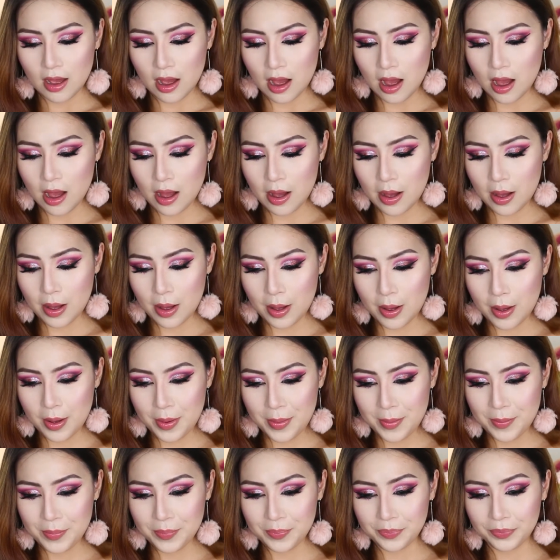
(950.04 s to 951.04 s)

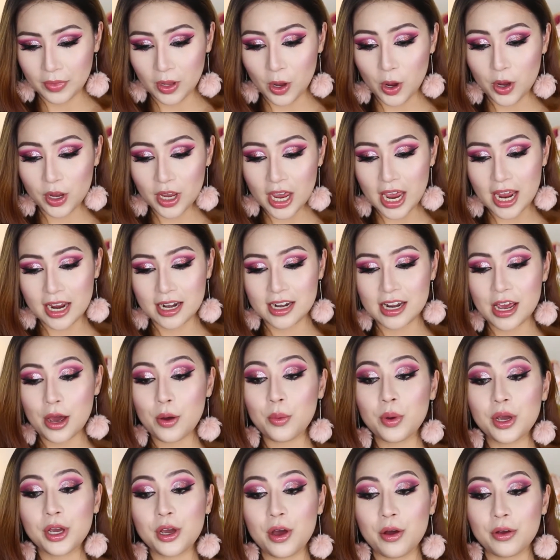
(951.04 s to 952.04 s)
Okay, now
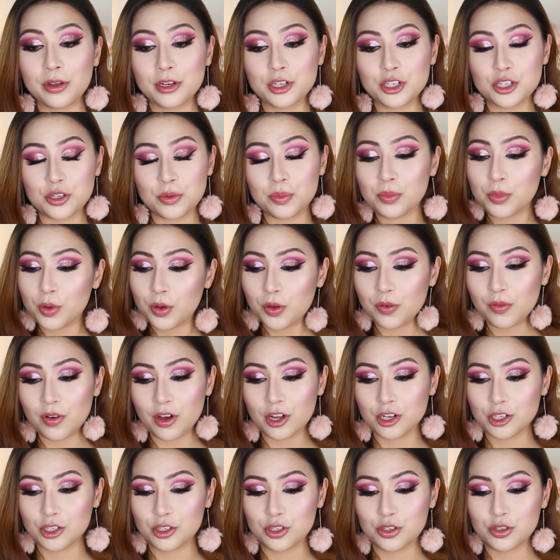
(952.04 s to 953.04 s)
we're going to move
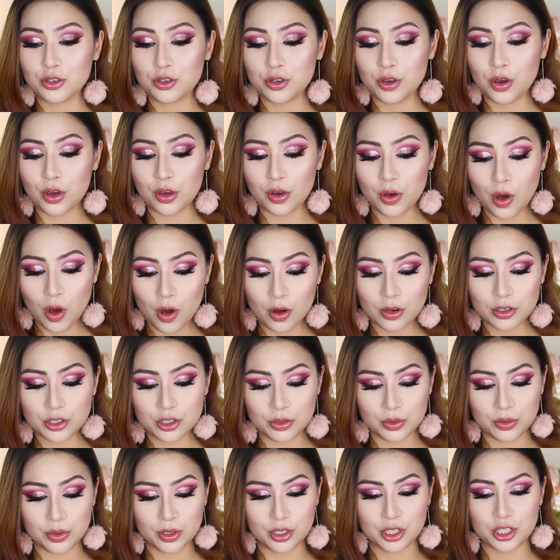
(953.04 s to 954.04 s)
on to
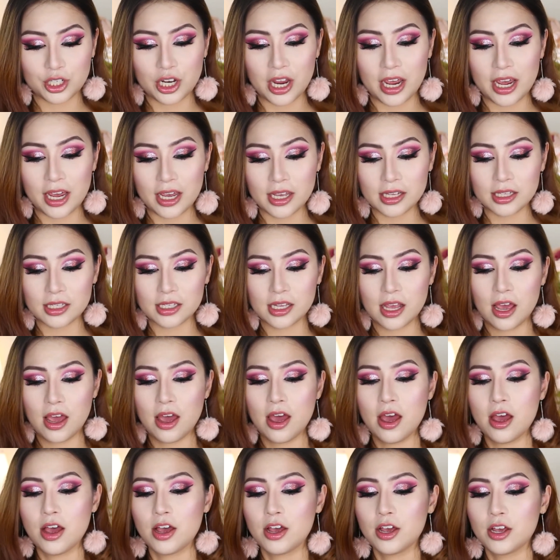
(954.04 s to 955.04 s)
contour shades.
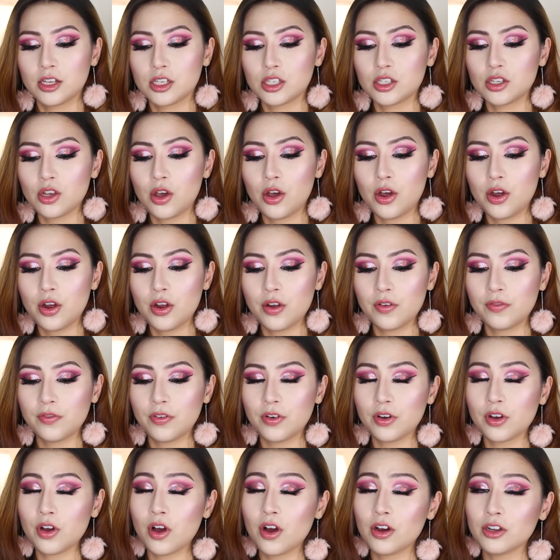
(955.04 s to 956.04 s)
So
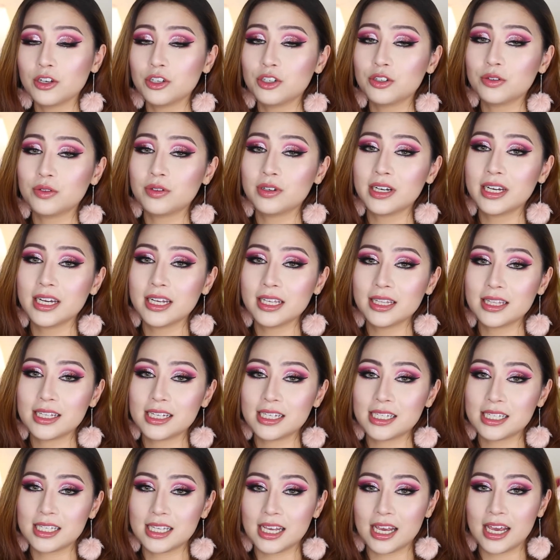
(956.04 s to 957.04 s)
for contouring
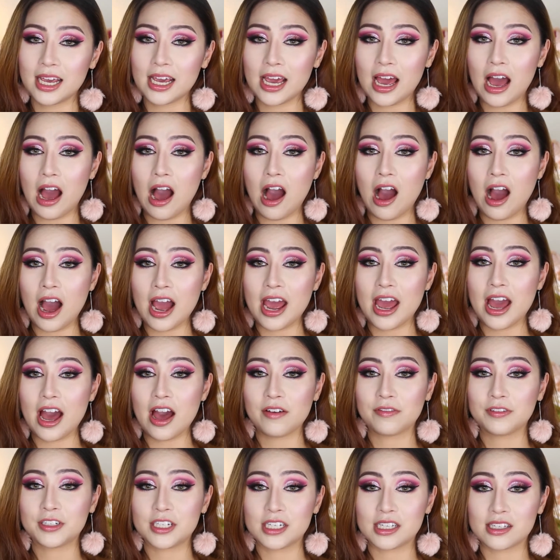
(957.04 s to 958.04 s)
this year, I
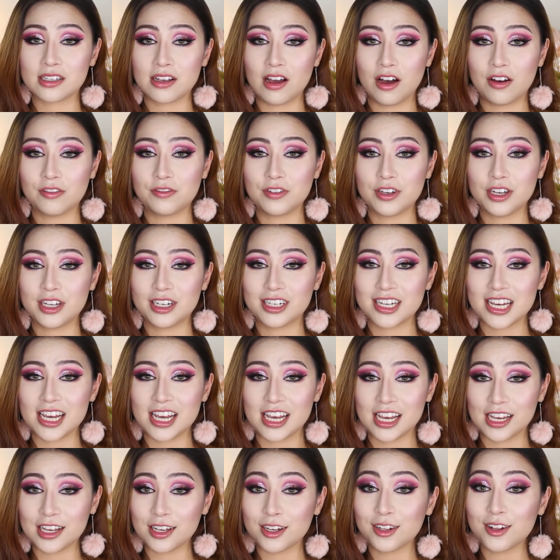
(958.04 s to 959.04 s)
have discovered
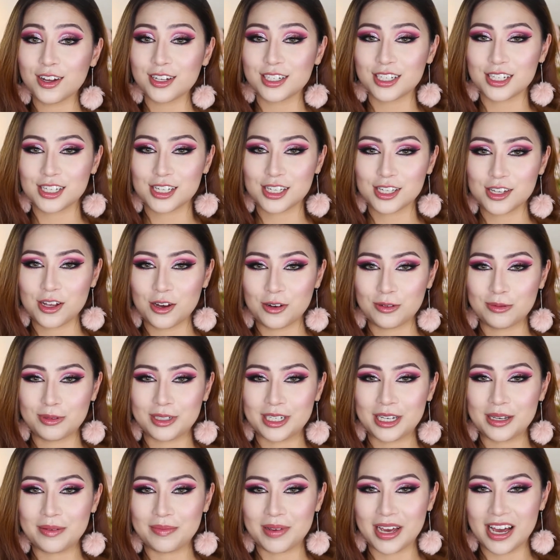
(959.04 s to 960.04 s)
Inglot
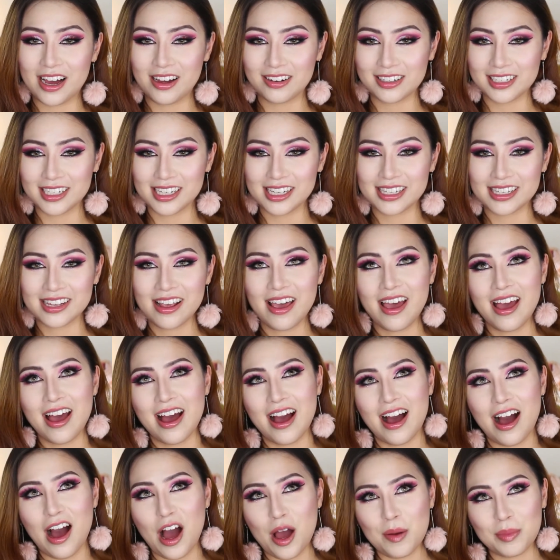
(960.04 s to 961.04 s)
sculpting powders.
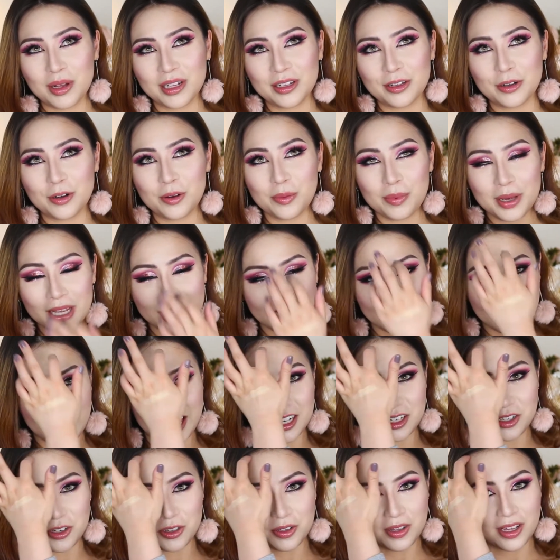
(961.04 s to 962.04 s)
I'm a little bit
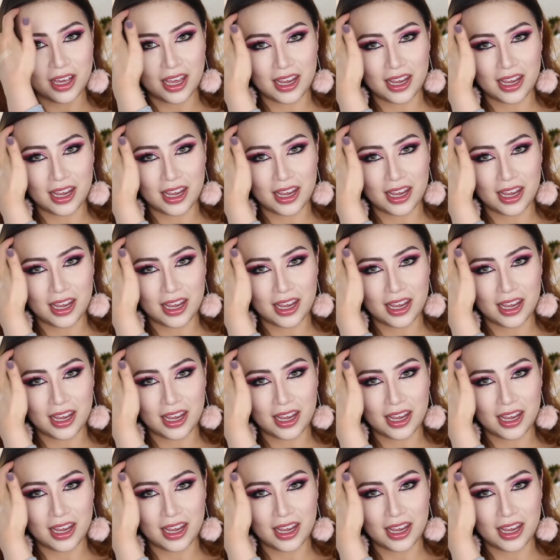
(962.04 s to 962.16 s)
late to the